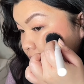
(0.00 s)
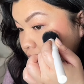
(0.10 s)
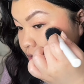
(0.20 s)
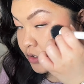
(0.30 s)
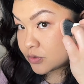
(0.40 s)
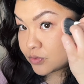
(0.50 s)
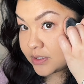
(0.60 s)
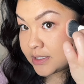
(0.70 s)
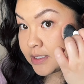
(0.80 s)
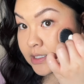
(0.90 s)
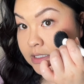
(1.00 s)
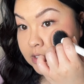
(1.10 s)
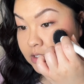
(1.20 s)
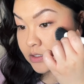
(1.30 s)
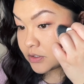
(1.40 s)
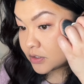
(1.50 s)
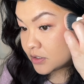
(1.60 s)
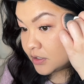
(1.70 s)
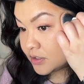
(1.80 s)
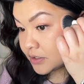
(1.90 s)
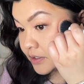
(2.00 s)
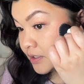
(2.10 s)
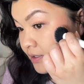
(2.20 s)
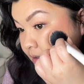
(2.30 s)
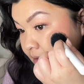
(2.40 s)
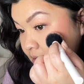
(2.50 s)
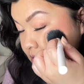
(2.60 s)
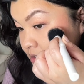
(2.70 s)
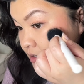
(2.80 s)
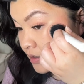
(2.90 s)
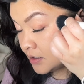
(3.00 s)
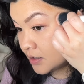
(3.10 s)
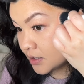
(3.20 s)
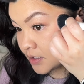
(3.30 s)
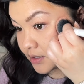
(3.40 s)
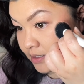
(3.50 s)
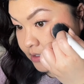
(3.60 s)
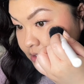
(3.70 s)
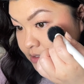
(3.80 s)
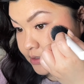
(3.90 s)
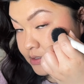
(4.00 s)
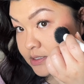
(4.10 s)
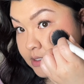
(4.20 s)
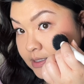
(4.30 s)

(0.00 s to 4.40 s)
glowy look. And